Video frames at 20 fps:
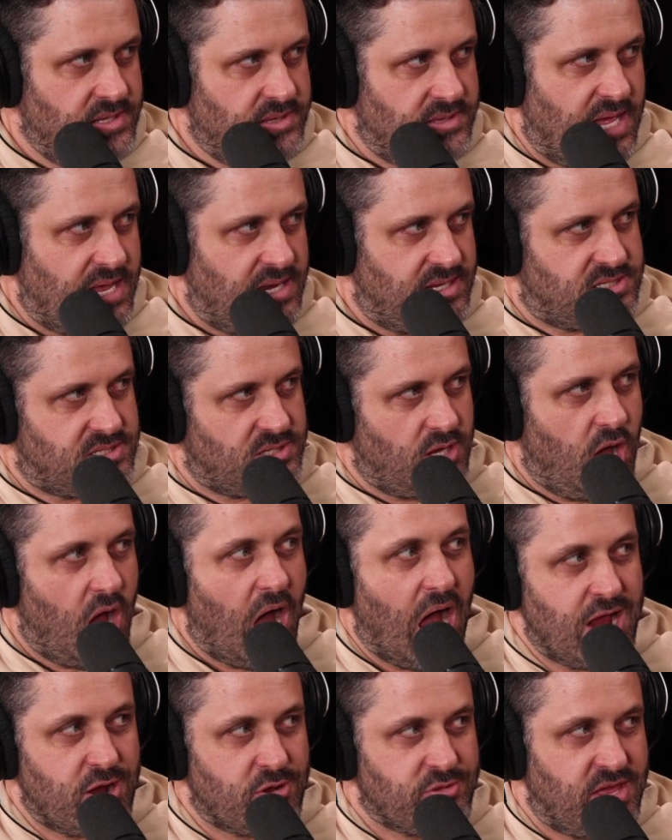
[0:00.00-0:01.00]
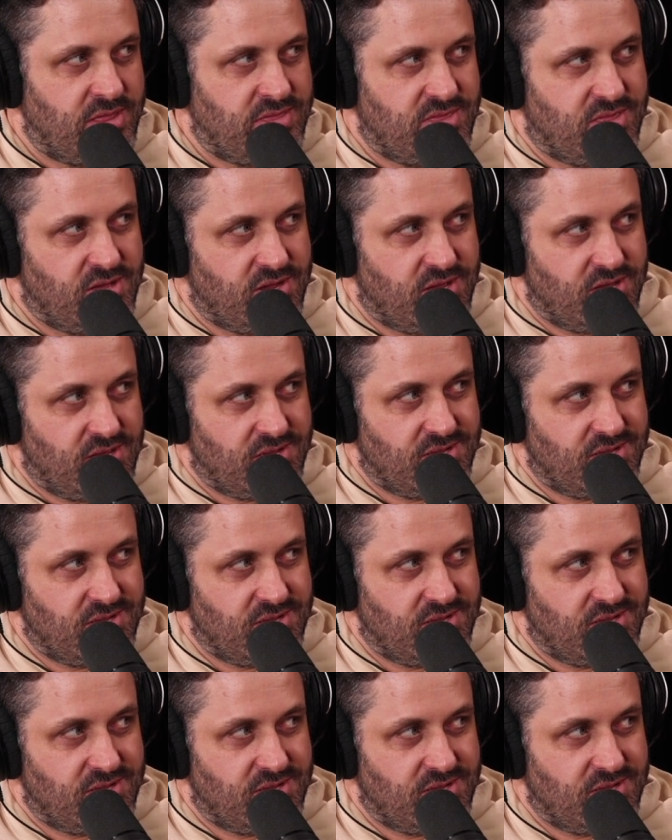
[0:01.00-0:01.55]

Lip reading: That it's higher than the...